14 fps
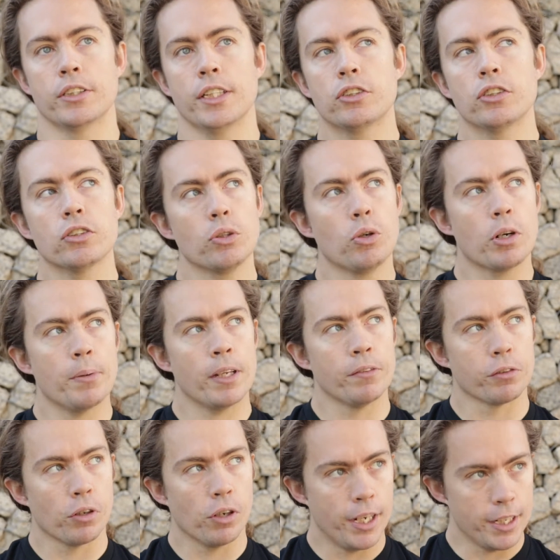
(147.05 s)
Let's just talk about the
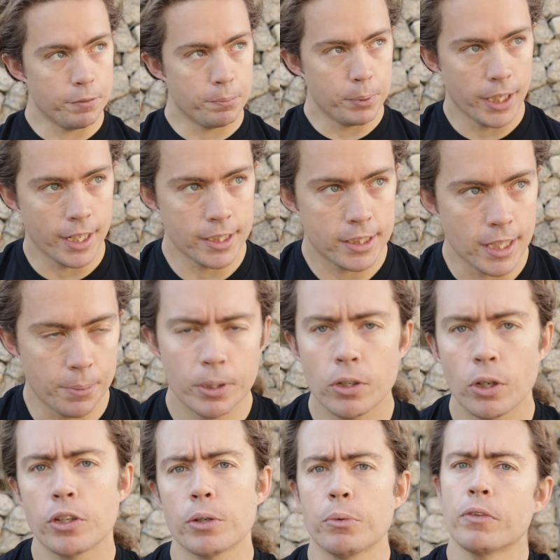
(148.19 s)
variety of plants here. But
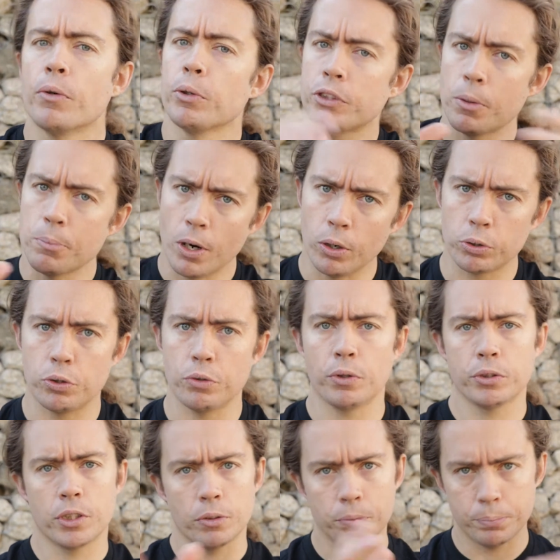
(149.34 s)
note that we've also mulched, we've
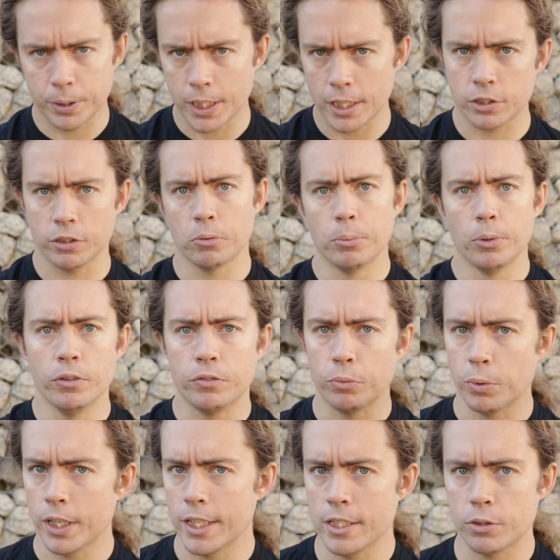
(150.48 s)
also potentially removed
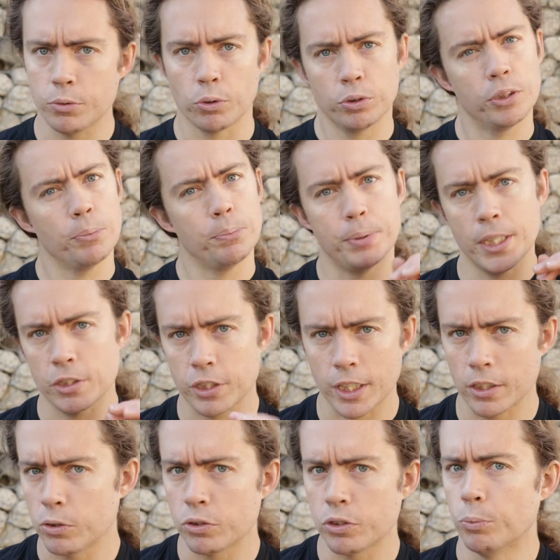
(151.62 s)
weeds, we're also potentially going
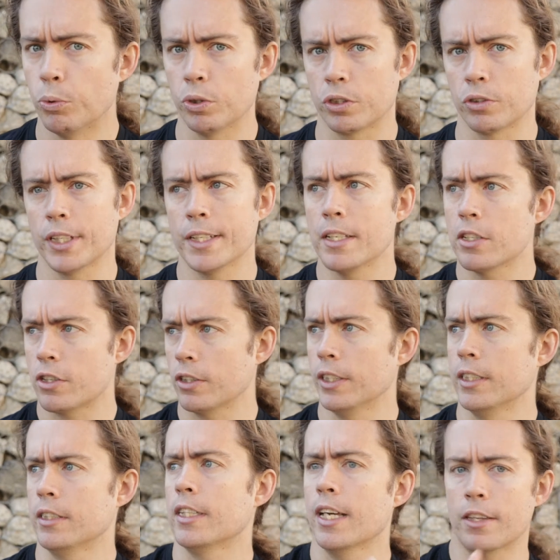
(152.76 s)
to do some watering
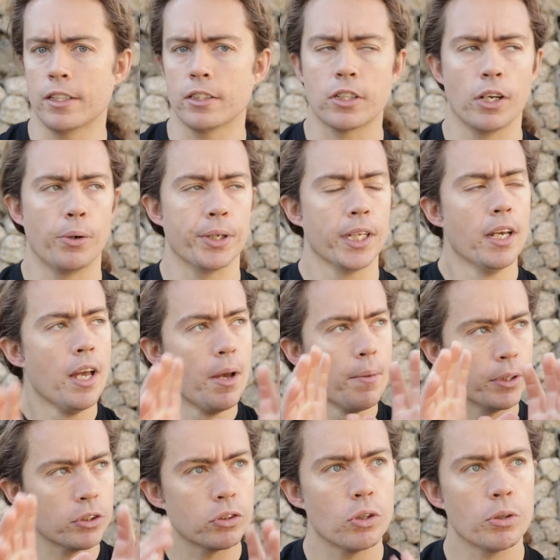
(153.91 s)
initially to get things going.
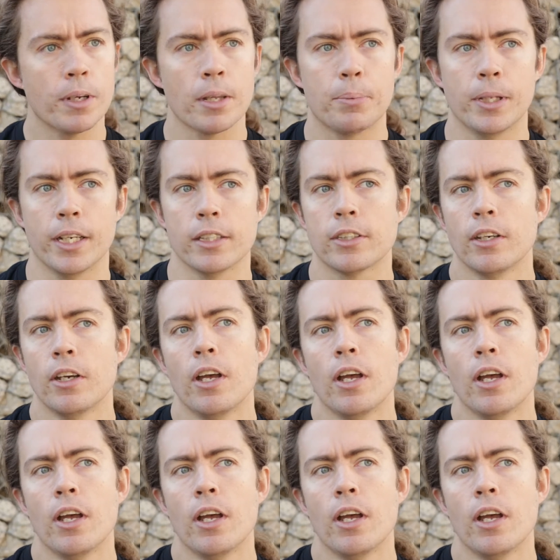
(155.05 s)
Let's just talk about the plants.